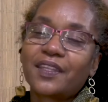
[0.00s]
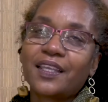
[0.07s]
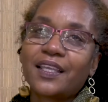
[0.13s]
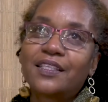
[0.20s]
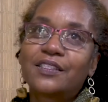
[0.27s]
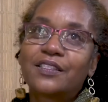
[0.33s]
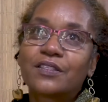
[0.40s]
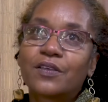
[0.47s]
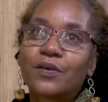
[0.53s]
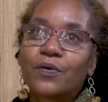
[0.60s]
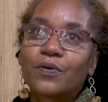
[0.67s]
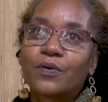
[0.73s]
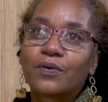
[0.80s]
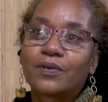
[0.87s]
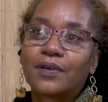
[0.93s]

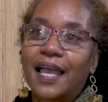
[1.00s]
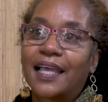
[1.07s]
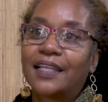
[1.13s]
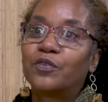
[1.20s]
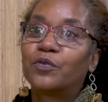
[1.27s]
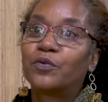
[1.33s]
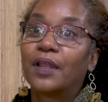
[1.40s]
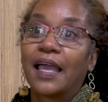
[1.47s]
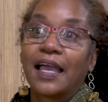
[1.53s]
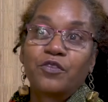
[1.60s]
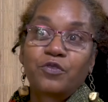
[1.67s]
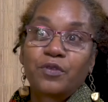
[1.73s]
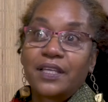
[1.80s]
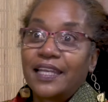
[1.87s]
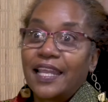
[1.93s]
So, and
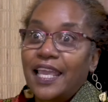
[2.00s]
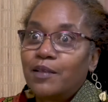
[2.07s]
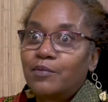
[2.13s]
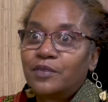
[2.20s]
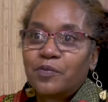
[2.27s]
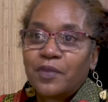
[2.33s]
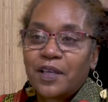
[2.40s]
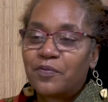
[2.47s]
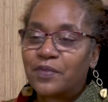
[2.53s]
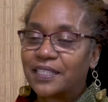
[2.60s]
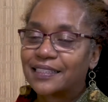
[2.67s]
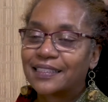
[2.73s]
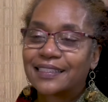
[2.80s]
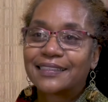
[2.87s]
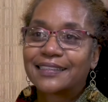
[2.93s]
I renamed my
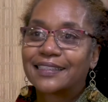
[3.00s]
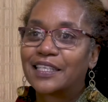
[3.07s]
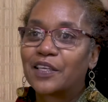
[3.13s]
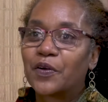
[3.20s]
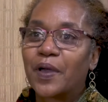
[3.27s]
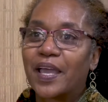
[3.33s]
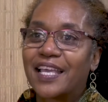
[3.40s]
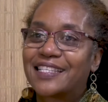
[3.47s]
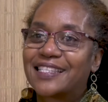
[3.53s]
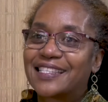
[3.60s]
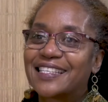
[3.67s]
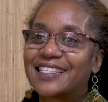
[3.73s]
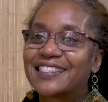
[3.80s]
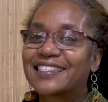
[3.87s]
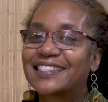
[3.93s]
business the
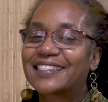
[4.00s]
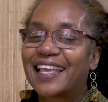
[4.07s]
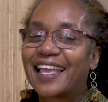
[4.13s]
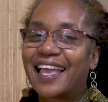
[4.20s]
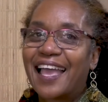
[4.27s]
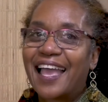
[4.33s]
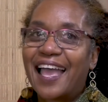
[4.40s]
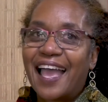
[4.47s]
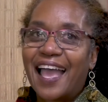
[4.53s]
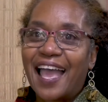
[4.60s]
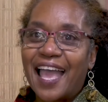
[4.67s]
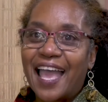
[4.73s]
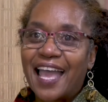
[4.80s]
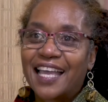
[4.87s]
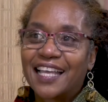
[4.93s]
Oasis,
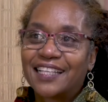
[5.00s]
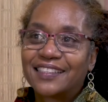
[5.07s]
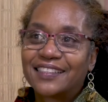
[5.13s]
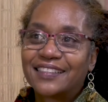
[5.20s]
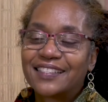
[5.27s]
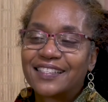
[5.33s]
and